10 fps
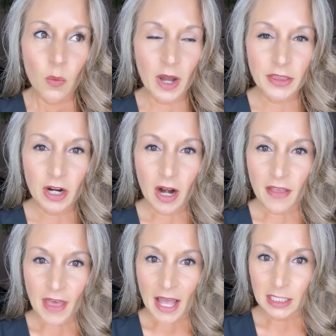whether
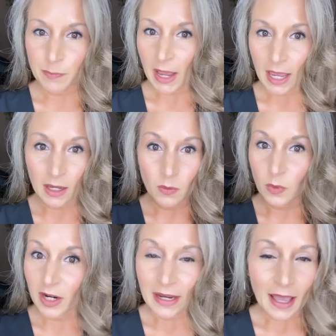that's by
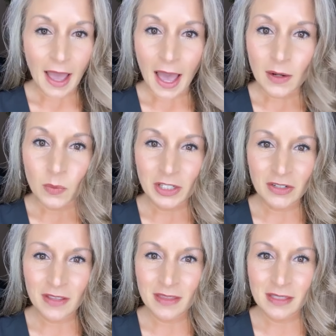wearing a hat when
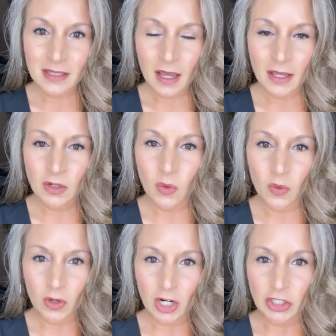you're in the sun
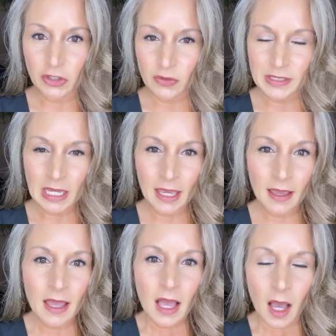or
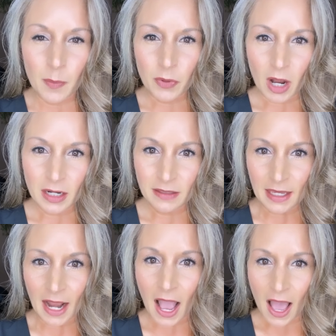using a product
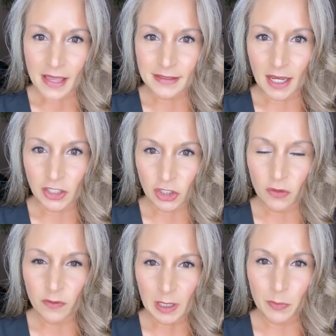that has a
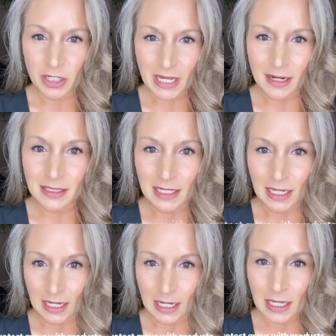UV protectant
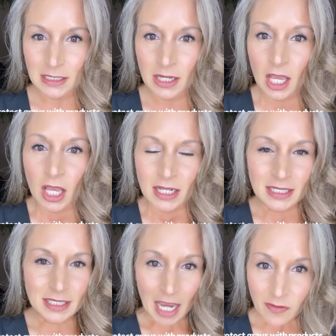in it.
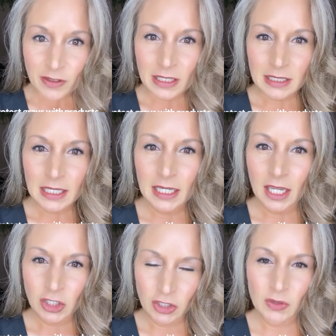Definitely
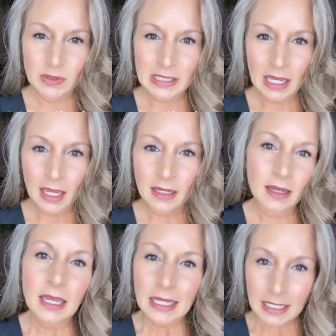
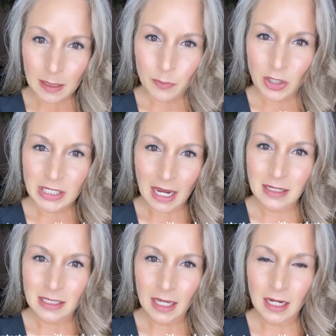using heat
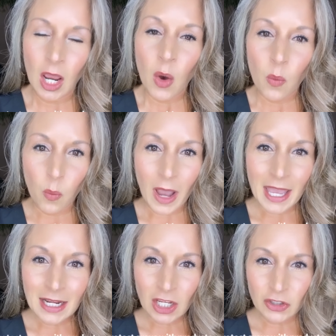protectant
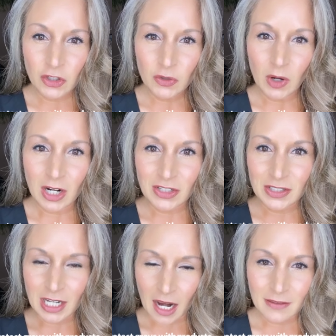when you are
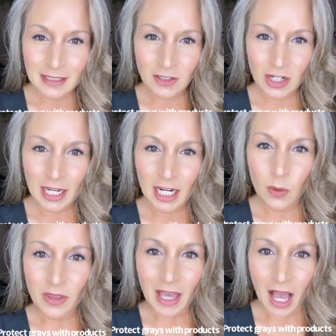styling your
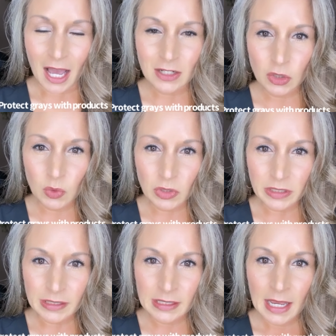hair with hot
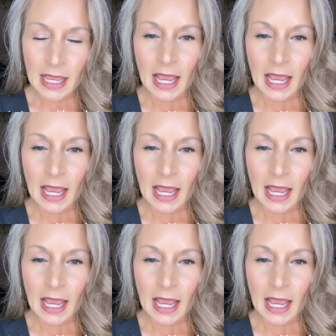tools.